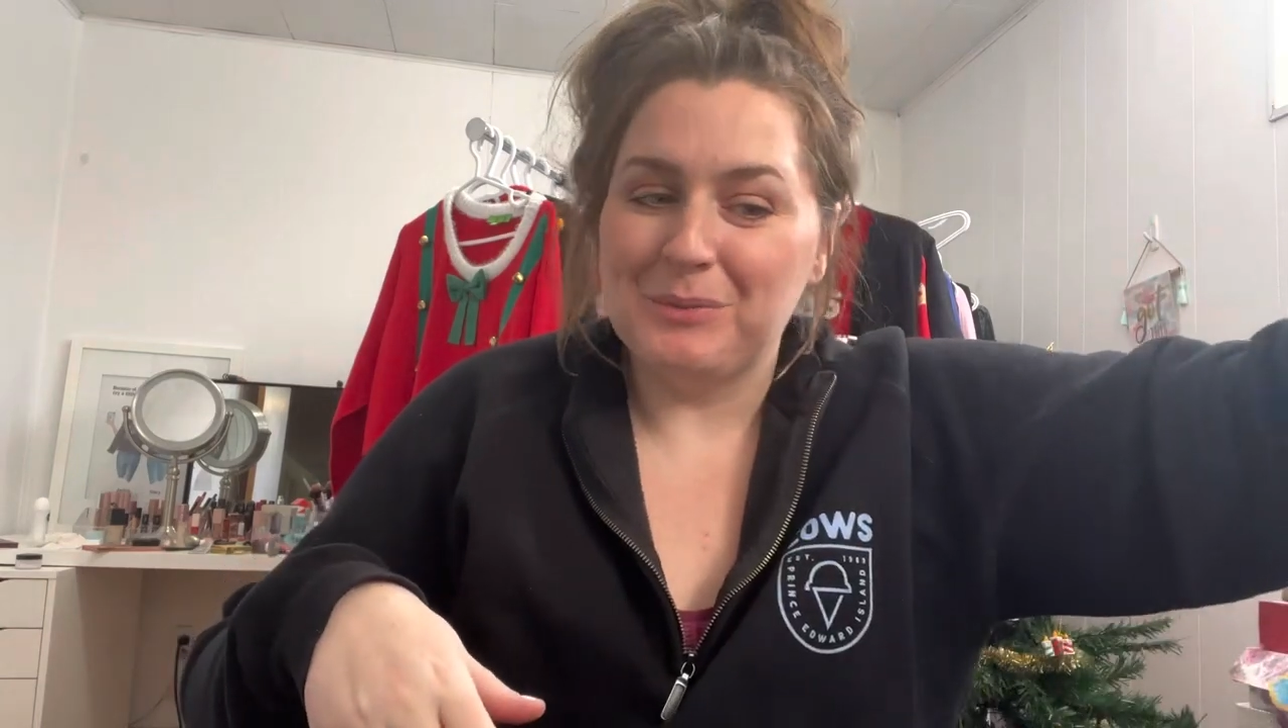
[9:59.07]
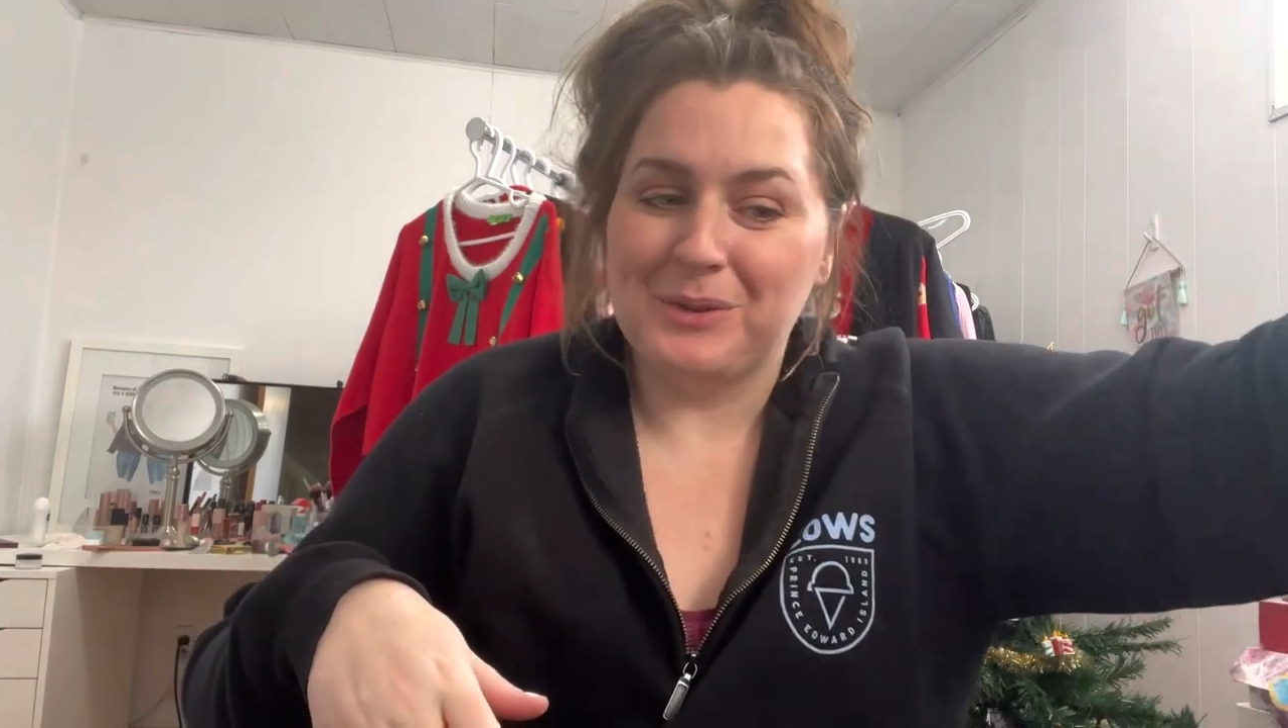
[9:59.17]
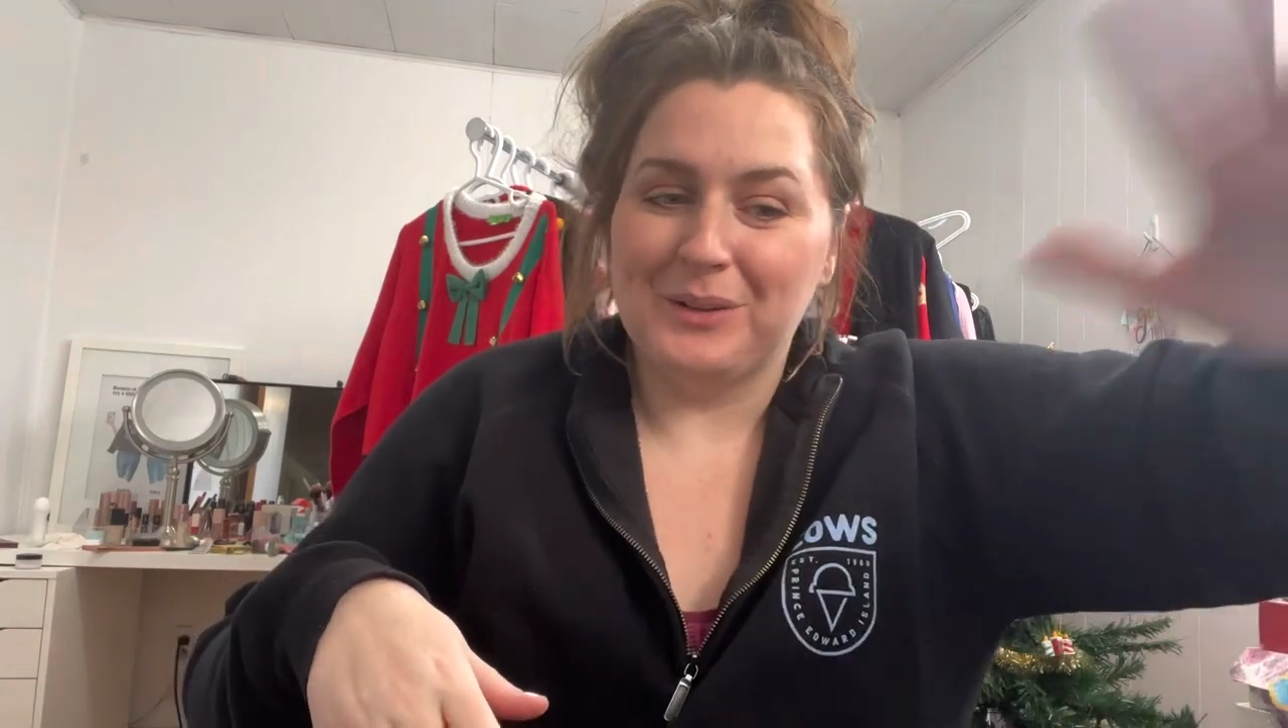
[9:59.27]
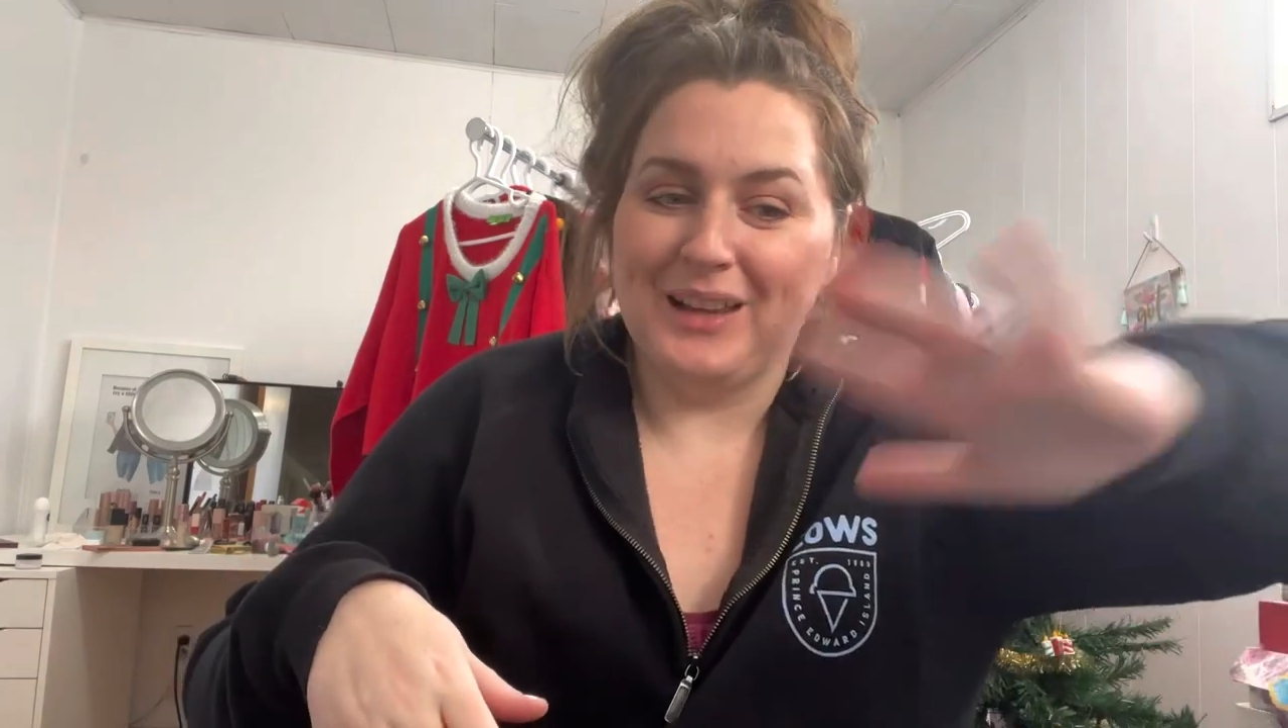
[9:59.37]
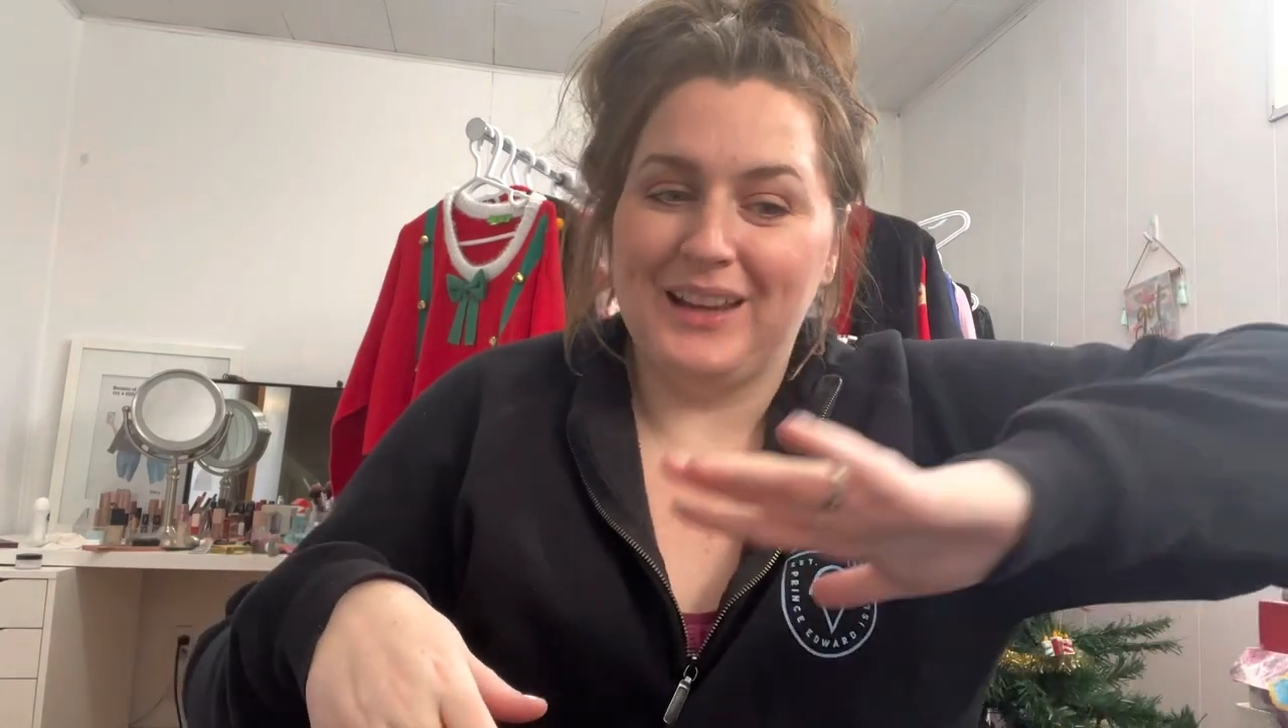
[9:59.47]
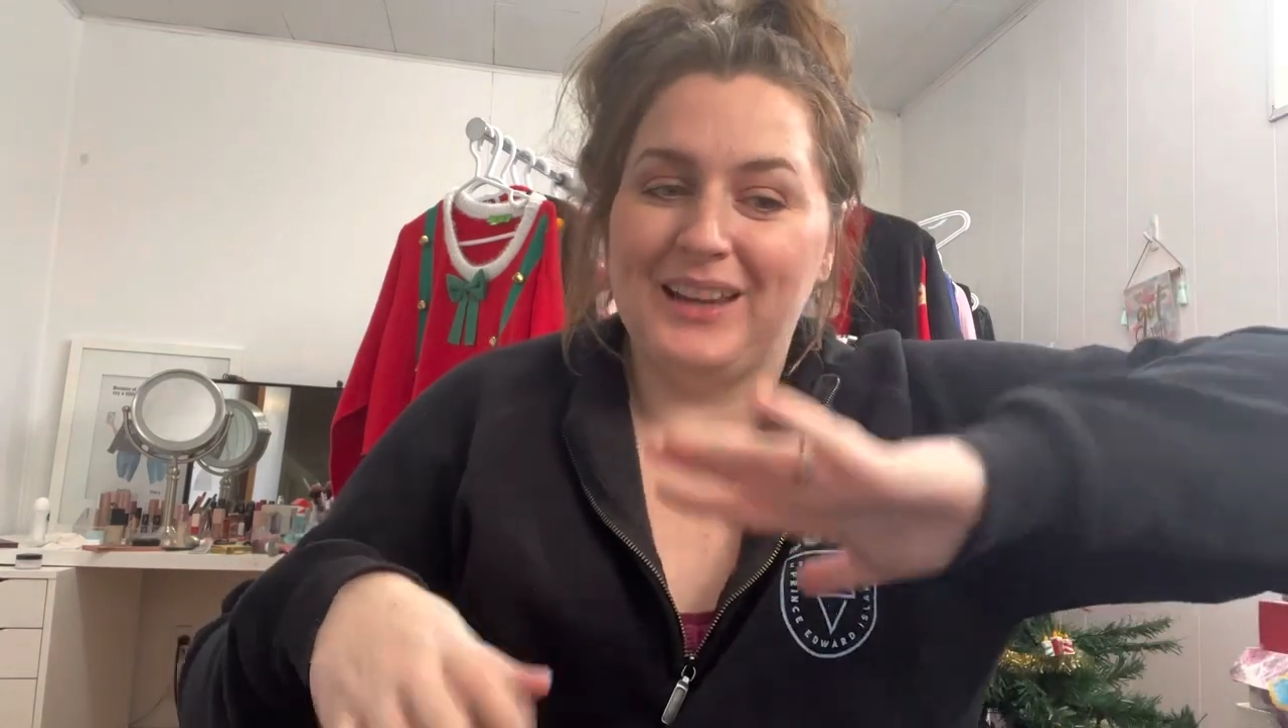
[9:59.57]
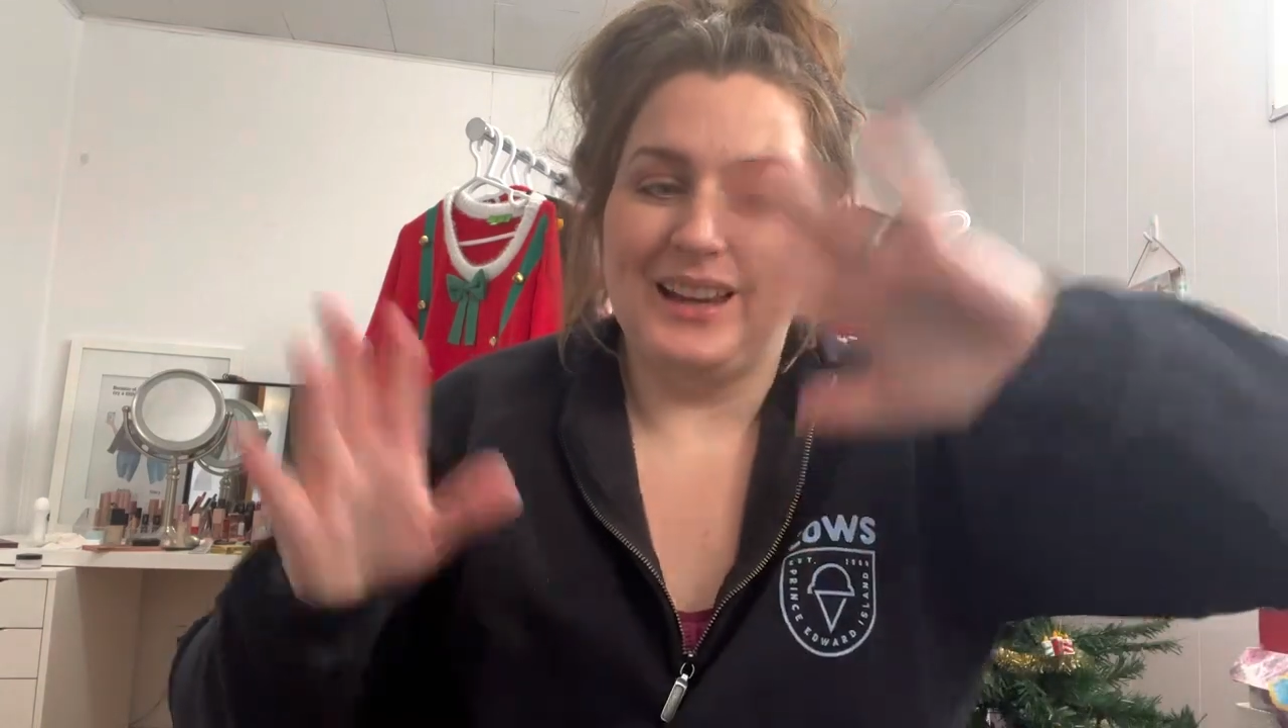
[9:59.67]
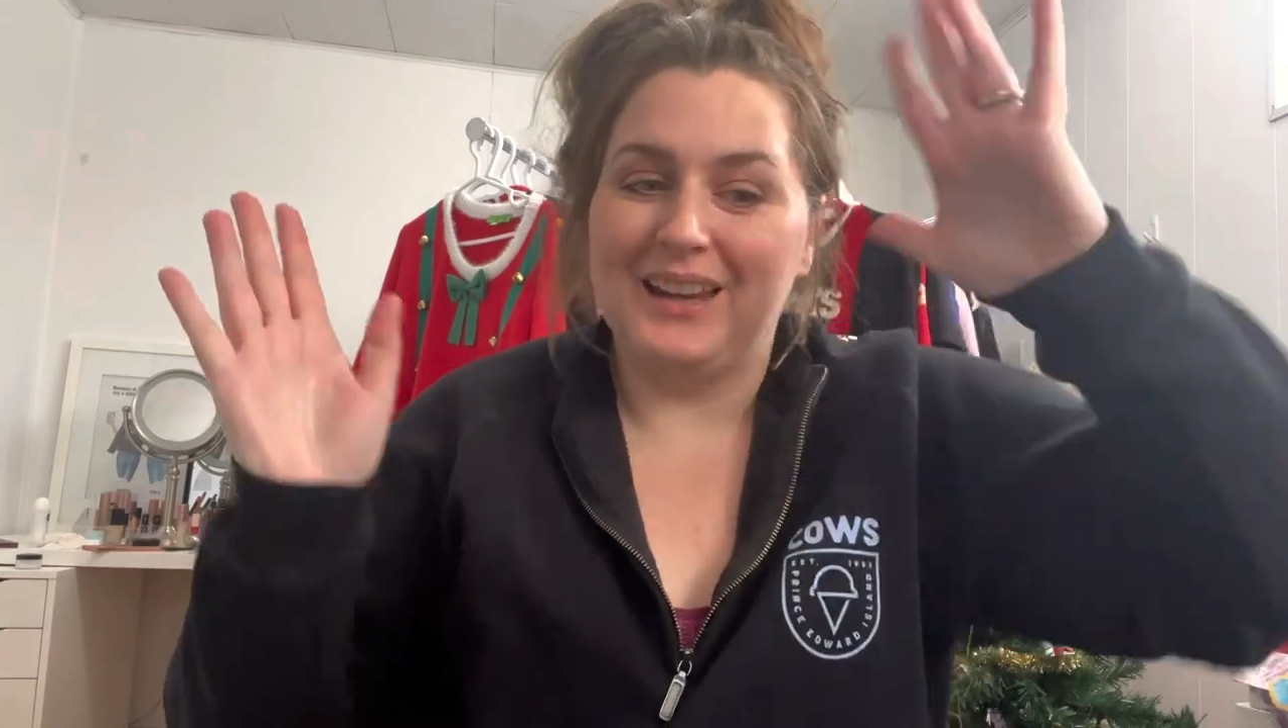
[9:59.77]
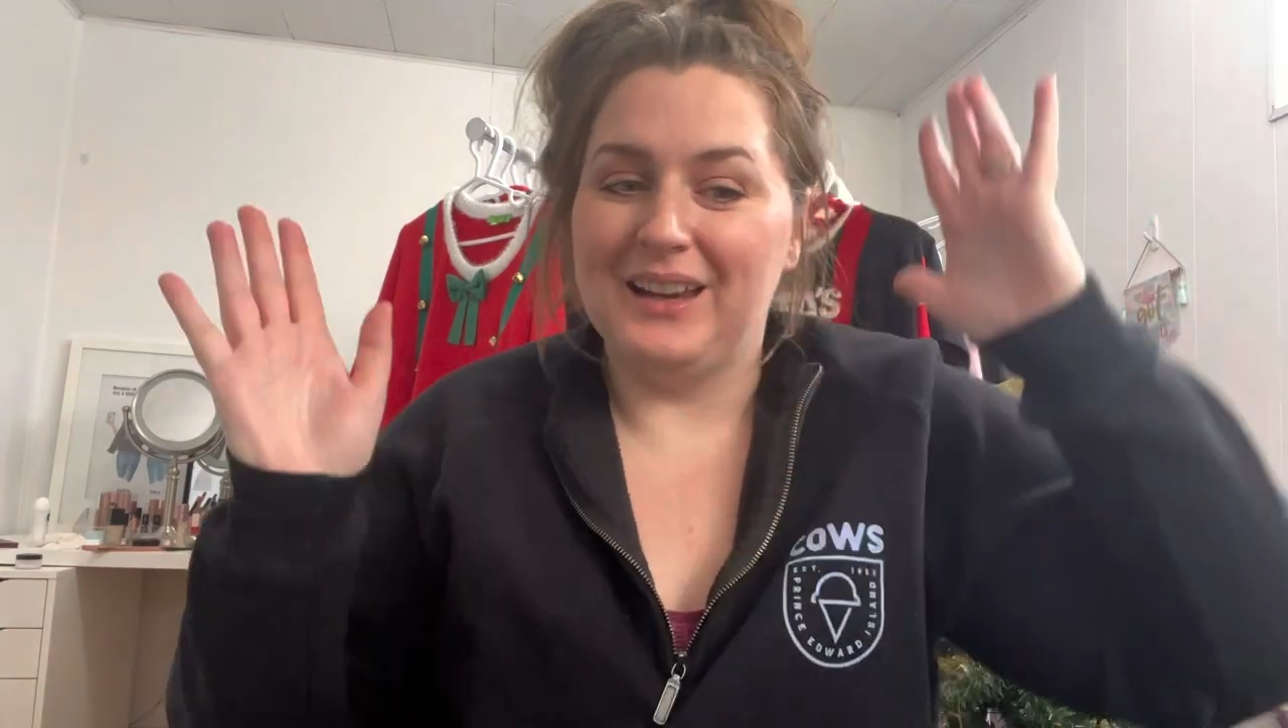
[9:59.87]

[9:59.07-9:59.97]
So, like,